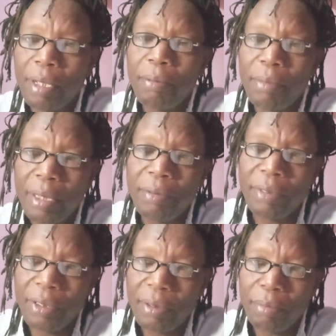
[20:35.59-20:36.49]
I made
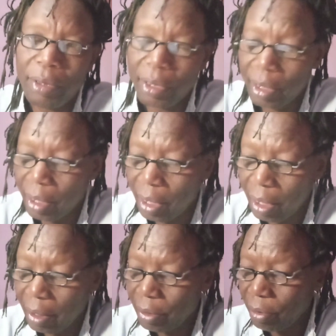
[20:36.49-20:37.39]
video on beta
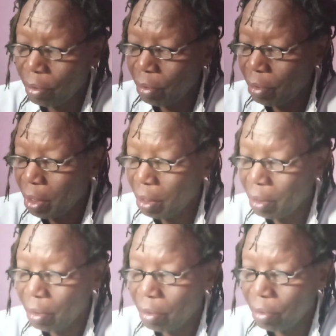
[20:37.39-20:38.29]
decay, so you
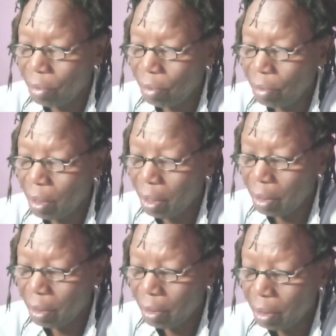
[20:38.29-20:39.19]
can go through
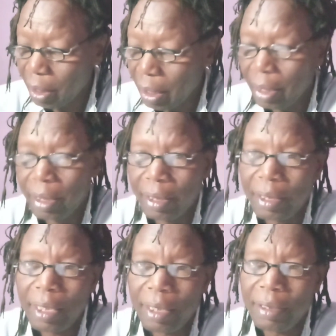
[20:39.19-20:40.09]
that. It's the
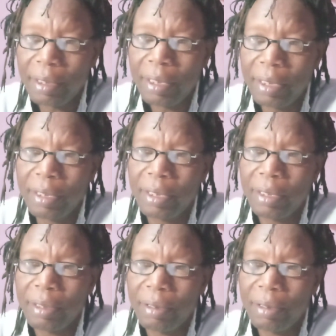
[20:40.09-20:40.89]
second stage.